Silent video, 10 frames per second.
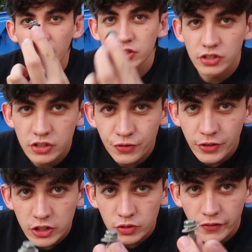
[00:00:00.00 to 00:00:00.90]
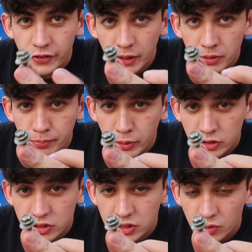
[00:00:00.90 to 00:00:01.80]
As soon as you finish roughing up the
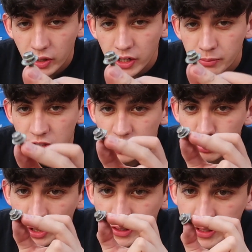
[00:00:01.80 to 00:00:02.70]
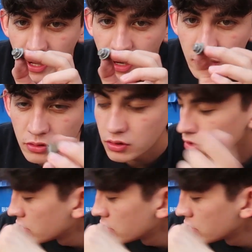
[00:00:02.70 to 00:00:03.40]
bolts, they're ready to be sprayed down.